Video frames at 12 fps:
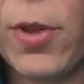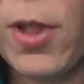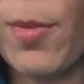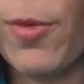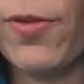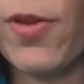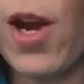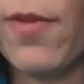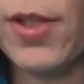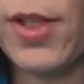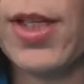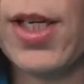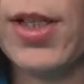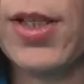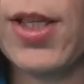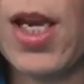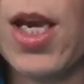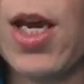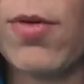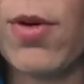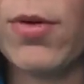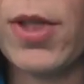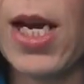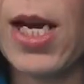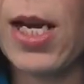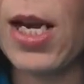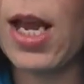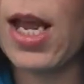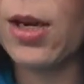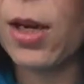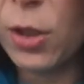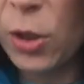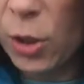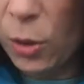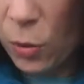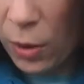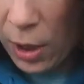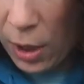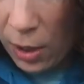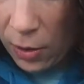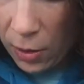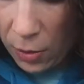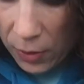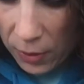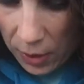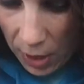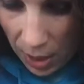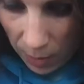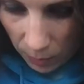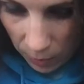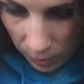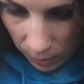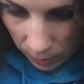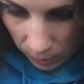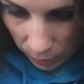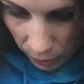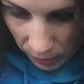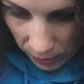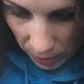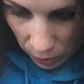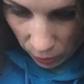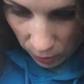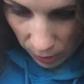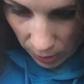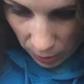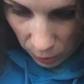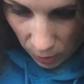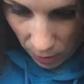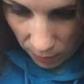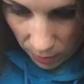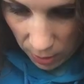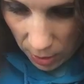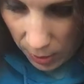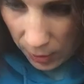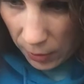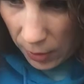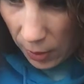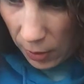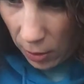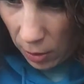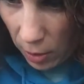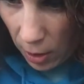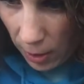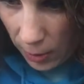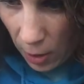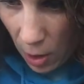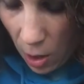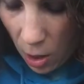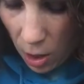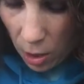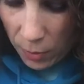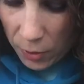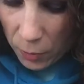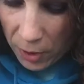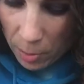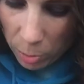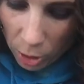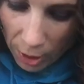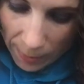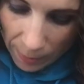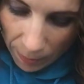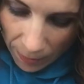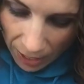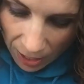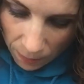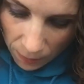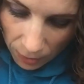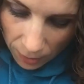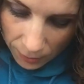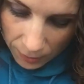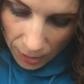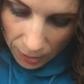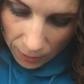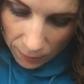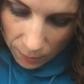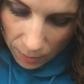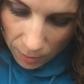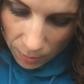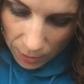number 5 and 6, and I rotate it and I do those same procedure again, 12 o'clock and 6 o'clock. Always reapplying my paint because that gives me the